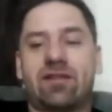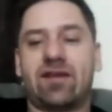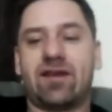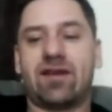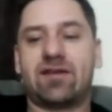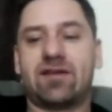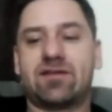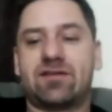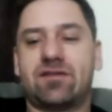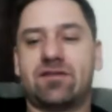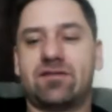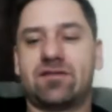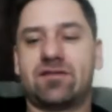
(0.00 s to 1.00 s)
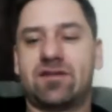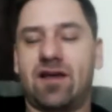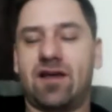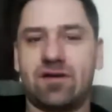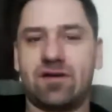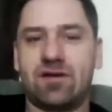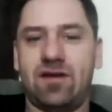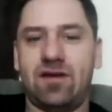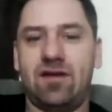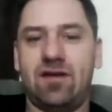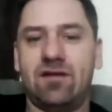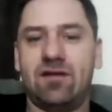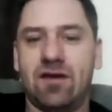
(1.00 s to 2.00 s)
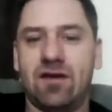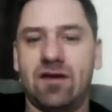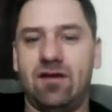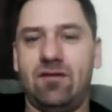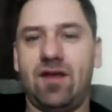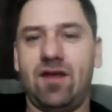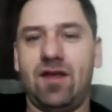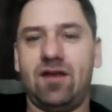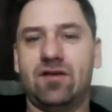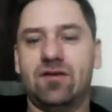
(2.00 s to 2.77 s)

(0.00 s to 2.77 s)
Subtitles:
to your stuff, because you're going to need